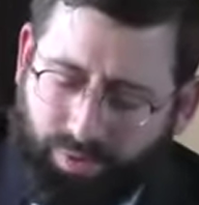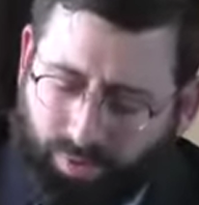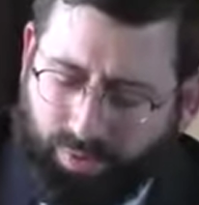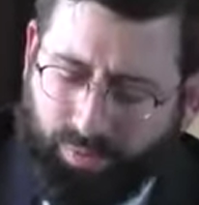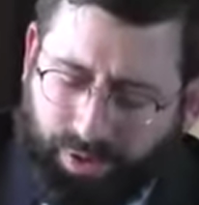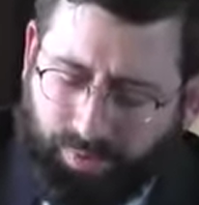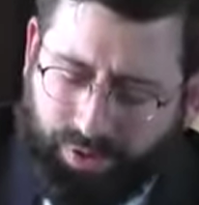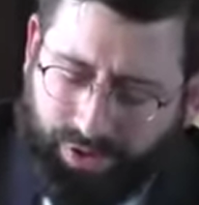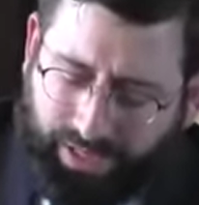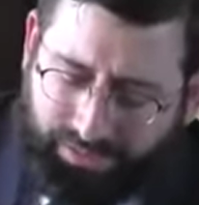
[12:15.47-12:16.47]
What, what, what
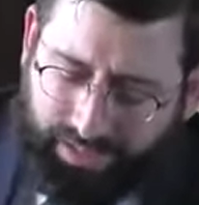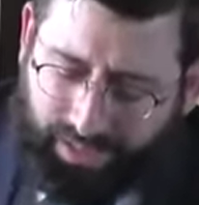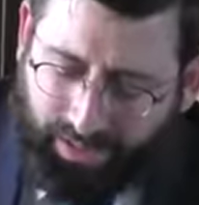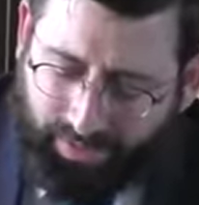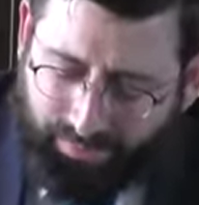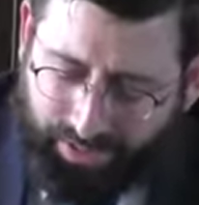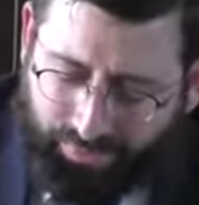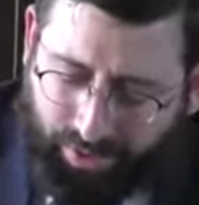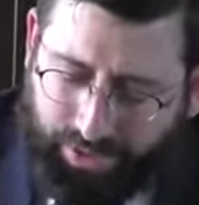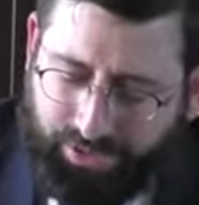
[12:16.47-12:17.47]
do Chazal mean?
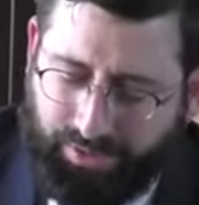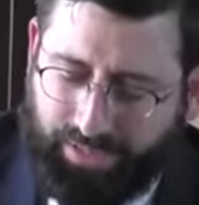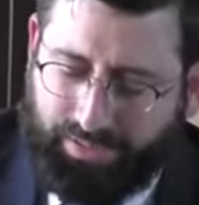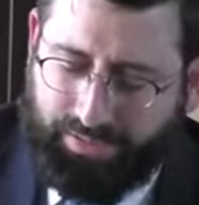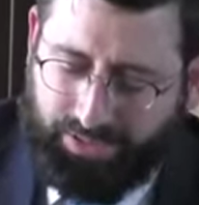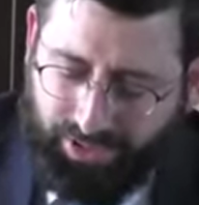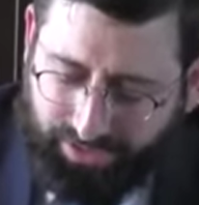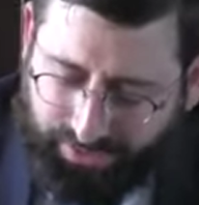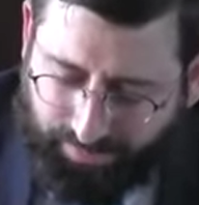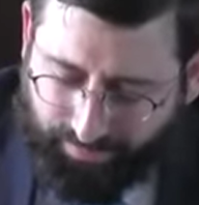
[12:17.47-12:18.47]
What are they trying to teach us?